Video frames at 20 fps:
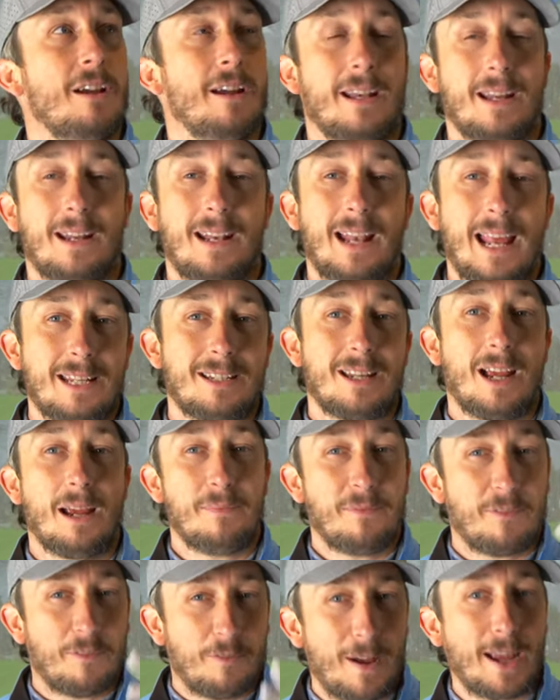and unless
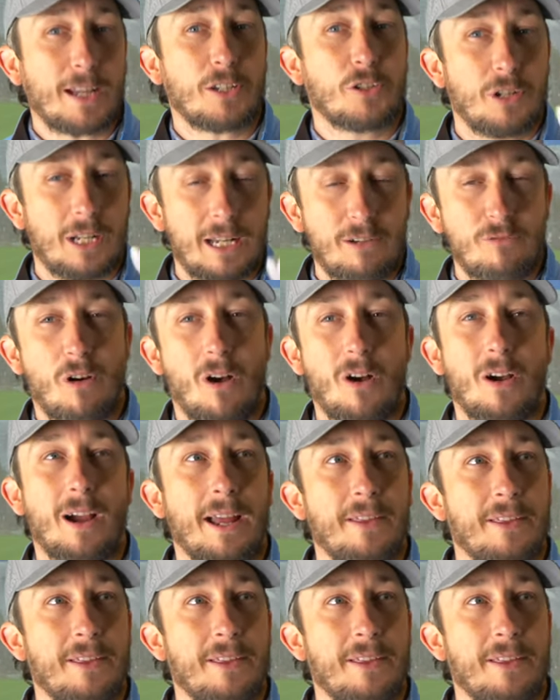I'm factually wrong,